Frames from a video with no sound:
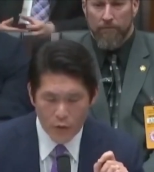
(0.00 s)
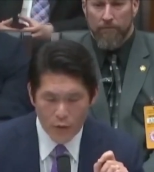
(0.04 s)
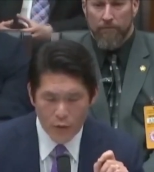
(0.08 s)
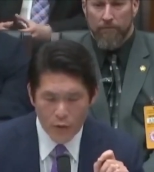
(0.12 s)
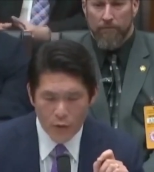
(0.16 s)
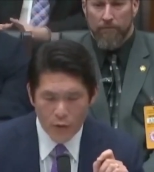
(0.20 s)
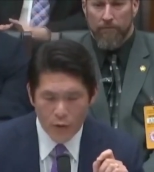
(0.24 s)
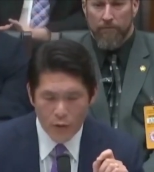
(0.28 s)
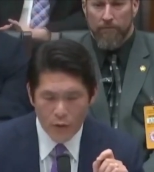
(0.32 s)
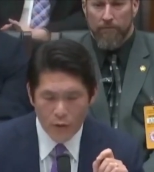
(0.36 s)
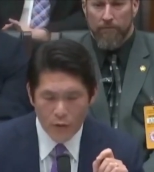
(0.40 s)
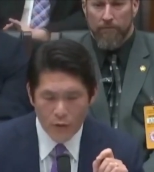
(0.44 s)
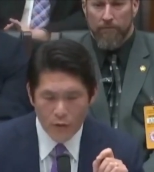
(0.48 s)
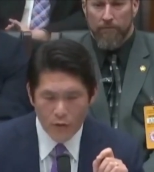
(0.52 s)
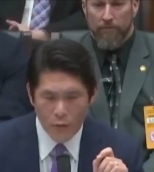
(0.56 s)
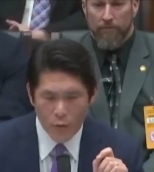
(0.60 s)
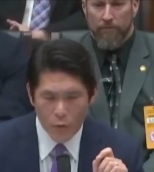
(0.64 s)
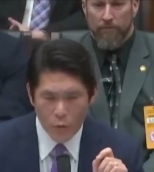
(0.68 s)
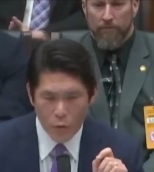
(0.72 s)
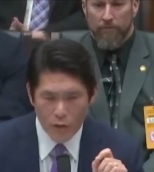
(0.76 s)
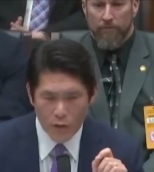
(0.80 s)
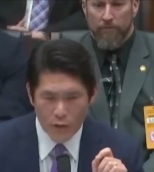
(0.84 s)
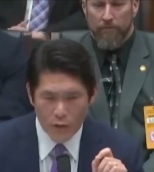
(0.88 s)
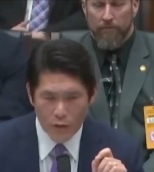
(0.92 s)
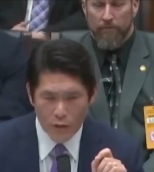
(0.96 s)
Speaker 1: note
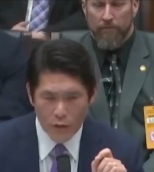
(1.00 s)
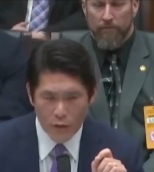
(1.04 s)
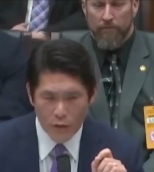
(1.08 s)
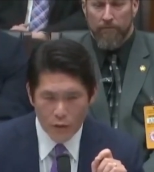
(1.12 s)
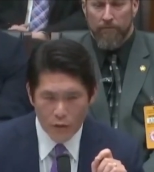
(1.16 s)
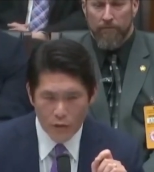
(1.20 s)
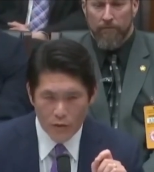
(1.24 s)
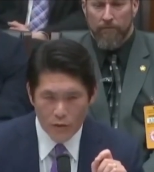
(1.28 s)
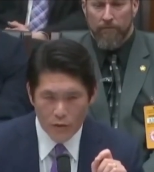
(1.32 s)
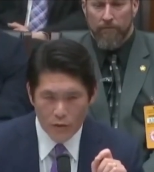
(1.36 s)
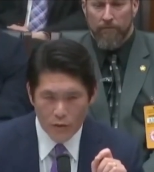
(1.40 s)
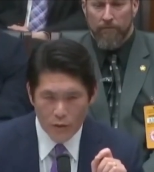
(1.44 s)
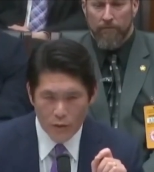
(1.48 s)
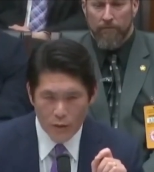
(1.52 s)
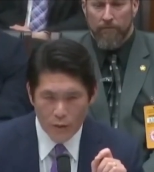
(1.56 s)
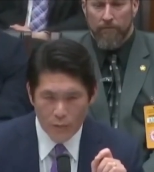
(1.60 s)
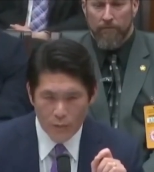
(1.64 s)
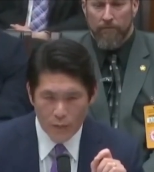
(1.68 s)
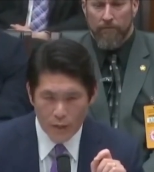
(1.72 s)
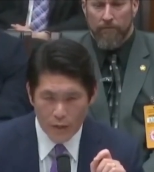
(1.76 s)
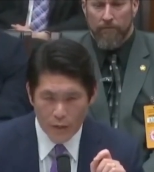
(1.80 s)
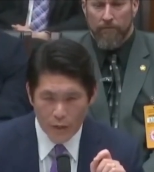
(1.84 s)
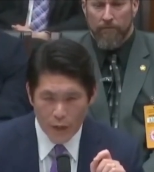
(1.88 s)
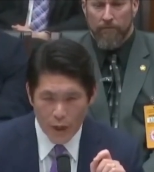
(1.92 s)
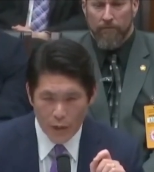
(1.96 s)
of the word that you used,
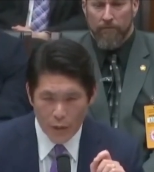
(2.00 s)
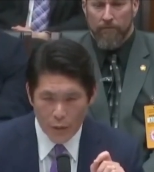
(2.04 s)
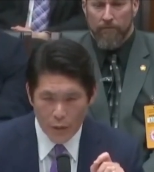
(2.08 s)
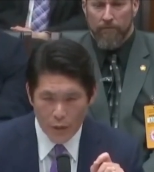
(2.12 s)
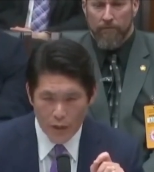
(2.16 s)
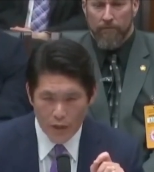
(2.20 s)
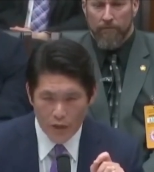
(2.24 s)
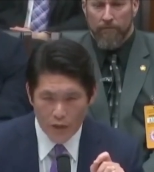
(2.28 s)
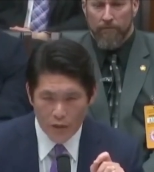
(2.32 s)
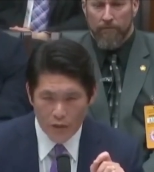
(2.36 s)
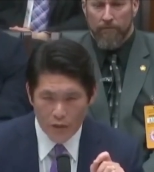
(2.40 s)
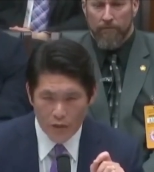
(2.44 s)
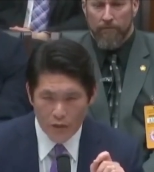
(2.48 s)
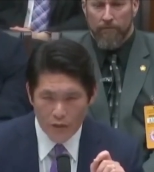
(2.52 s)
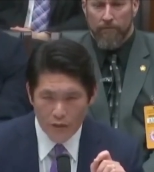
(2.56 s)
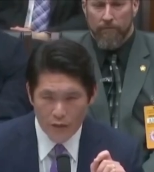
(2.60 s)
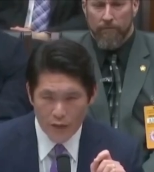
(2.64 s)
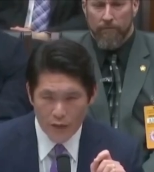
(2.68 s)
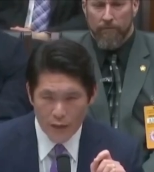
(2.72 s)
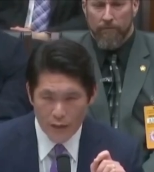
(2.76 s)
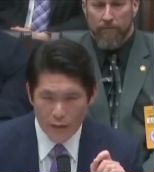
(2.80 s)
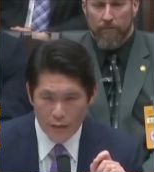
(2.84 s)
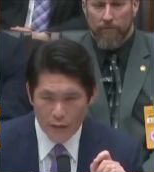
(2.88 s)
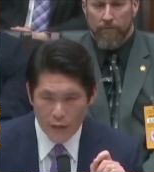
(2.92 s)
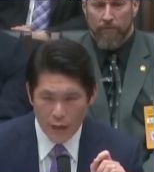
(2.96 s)
uh, exoneration.
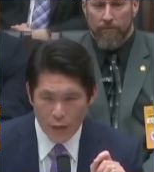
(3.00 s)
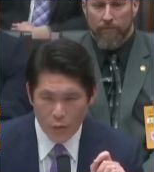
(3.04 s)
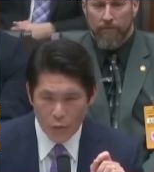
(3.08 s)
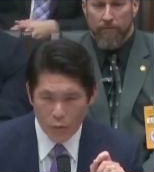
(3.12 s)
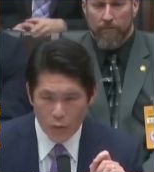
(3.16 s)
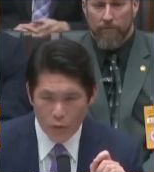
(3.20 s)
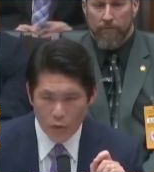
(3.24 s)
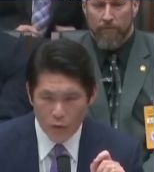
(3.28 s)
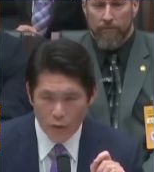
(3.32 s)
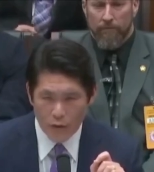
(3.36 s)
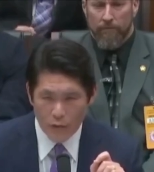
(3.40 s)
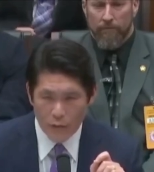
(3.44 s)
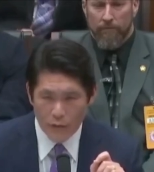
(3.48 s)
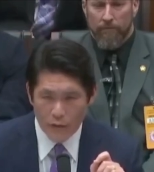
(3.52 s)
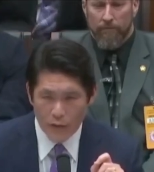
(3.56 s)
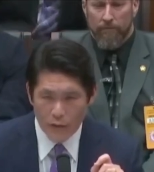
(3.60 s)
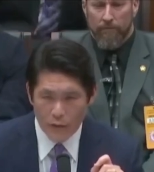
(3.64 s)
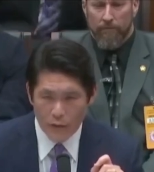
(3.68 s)
That Mr. is not a word.